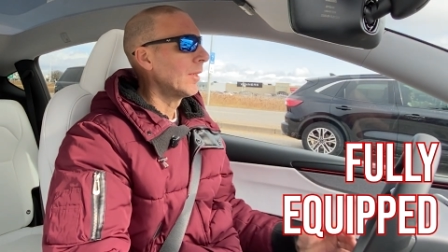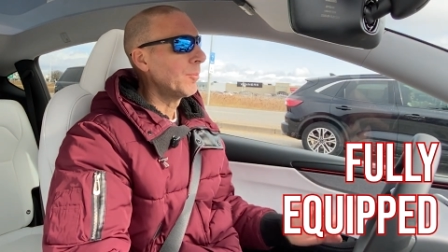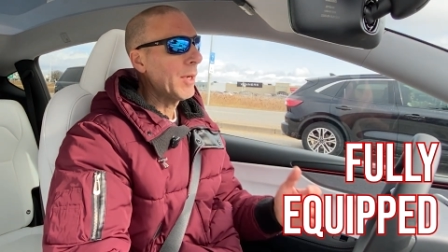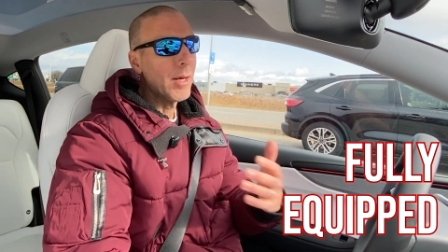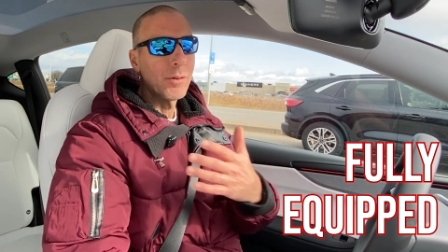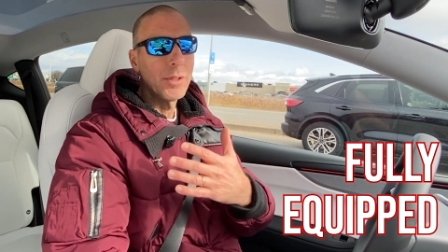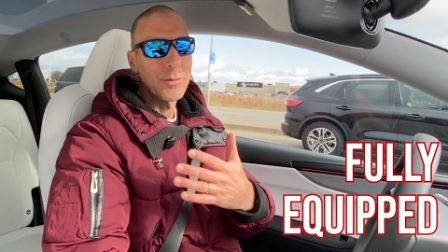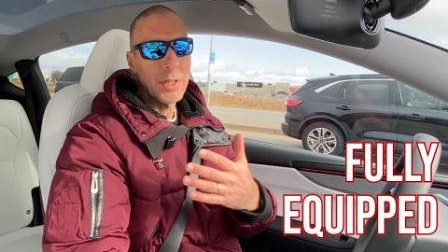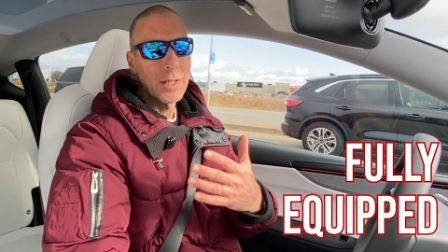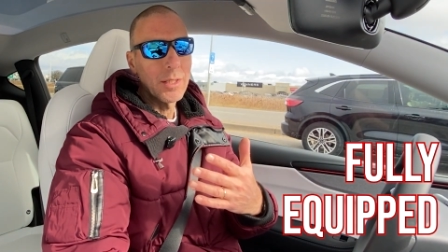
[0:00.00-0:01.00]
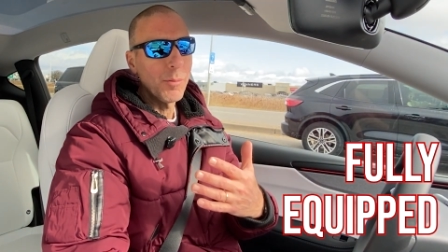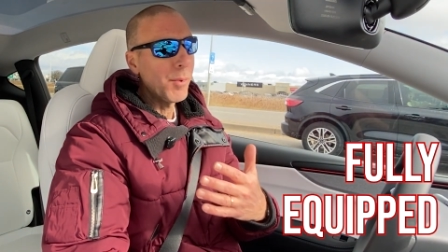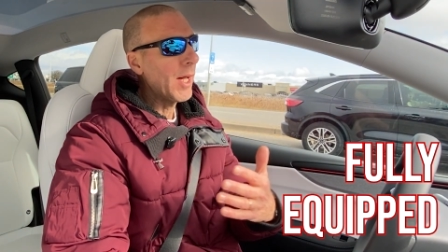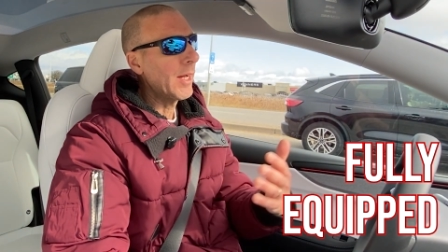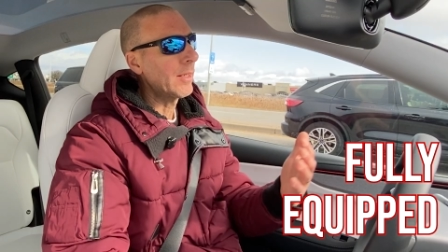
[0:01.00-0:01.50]
Power liftgate in the
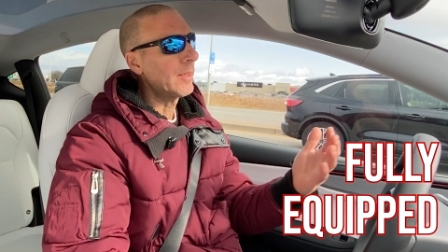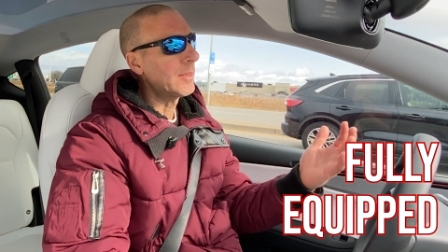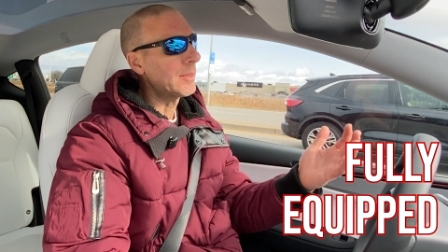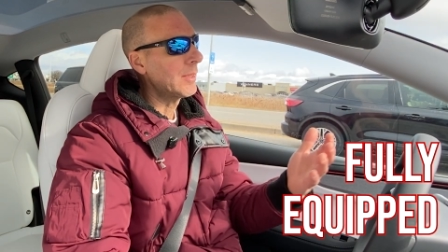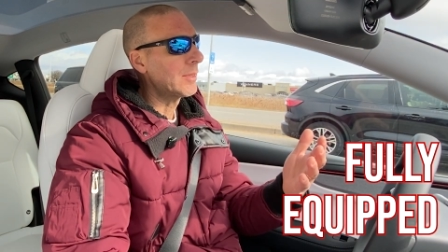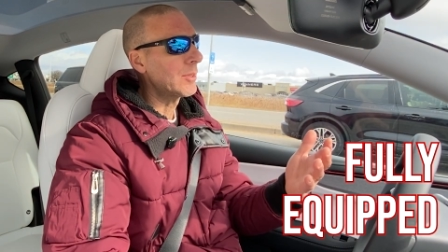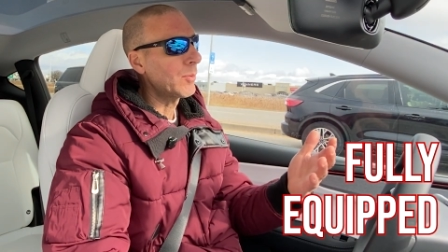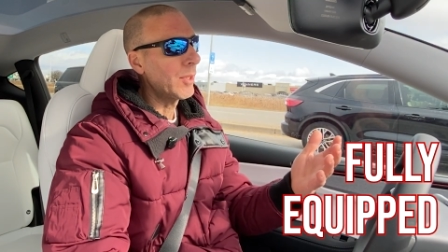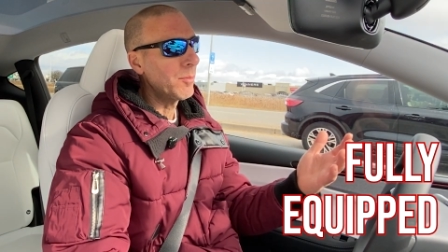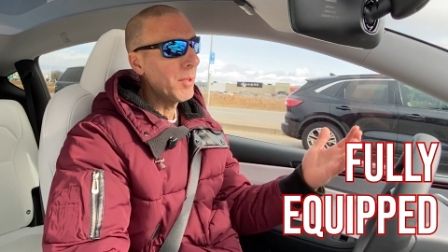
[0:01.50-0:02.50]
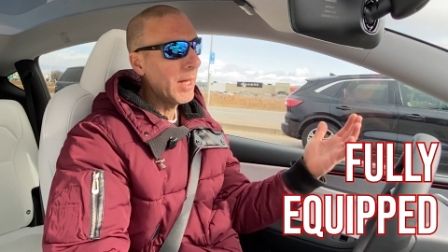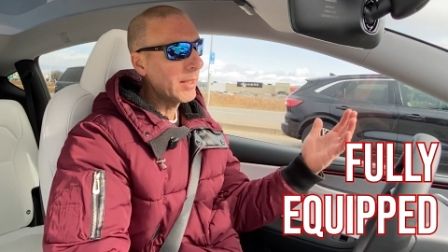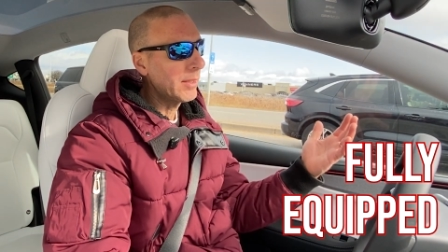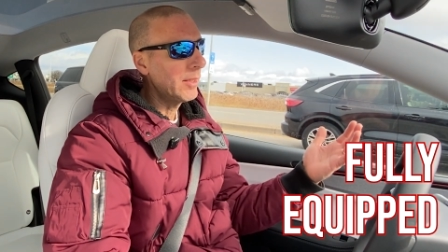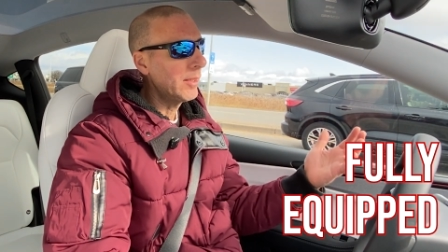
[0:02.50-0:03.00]
back that senses when I'm
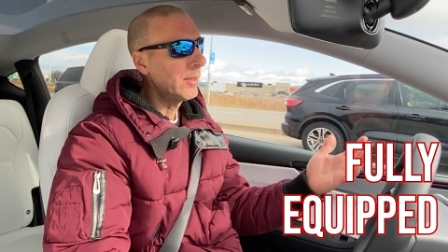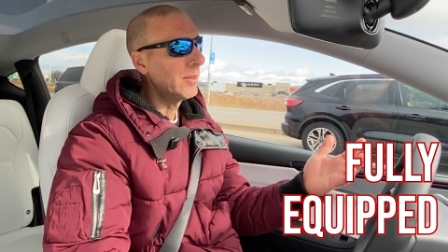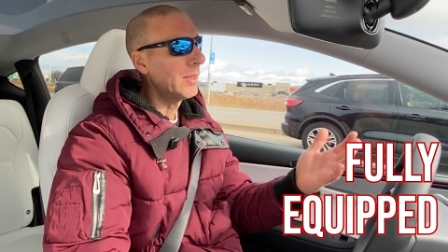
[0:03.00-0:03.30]
back there.